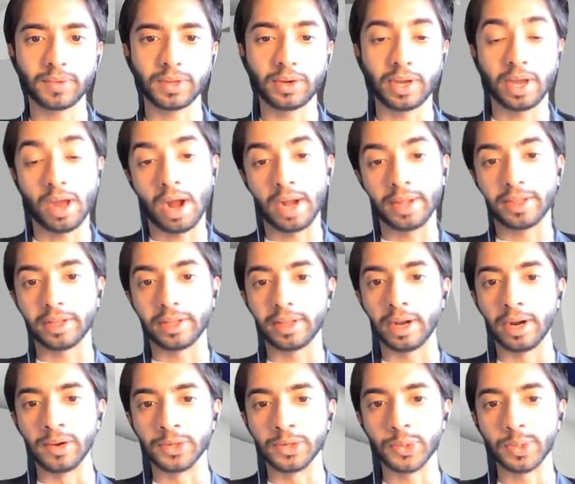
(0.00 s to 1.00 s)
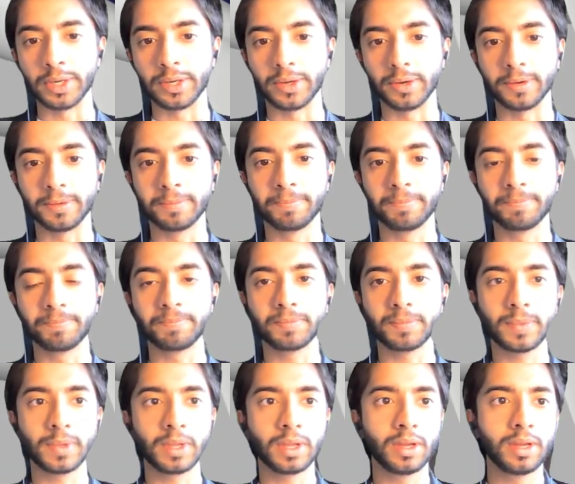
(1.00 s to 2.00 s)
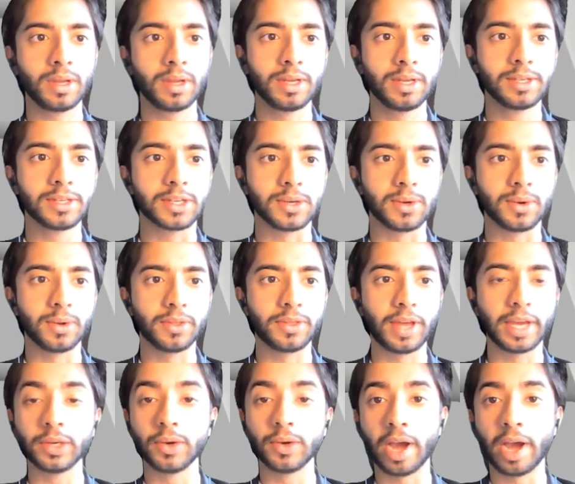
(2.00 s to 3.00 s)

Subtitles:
okay, I think that looks really good. So thank